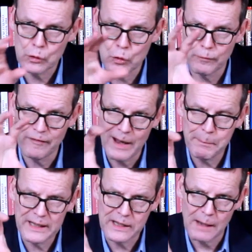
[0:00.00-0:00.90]

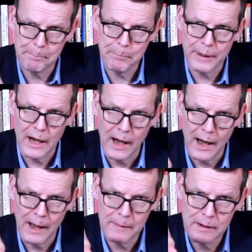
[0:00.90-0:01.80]
wrap it
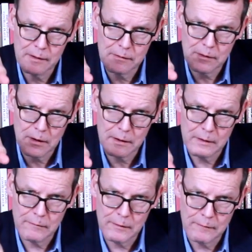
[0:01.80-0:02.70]
up.
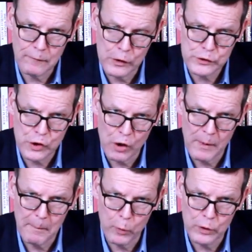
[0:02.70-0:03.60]
The
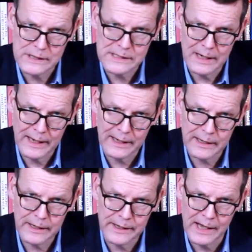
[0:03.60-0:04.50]
German
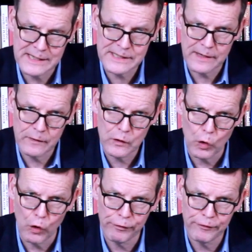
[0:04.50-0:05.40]
Bundesliga doesn't
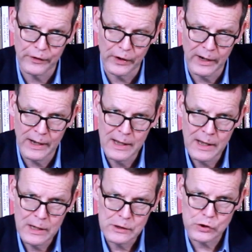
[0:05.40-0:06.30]
offer
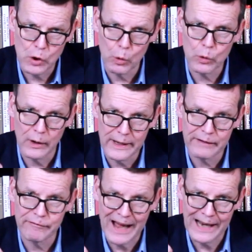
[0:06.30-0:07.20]
so
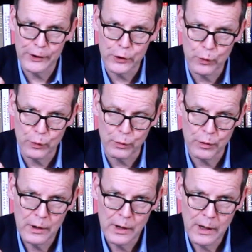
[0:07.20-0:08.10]
clear value
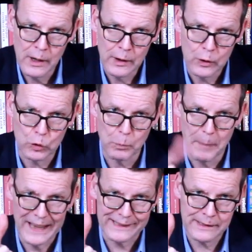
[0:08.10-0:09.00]
to
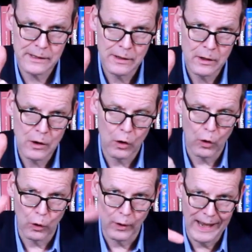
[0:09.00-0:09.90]
bet
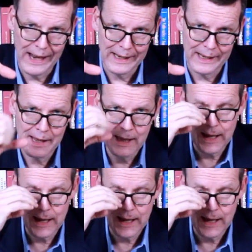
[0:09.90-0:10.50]
or lay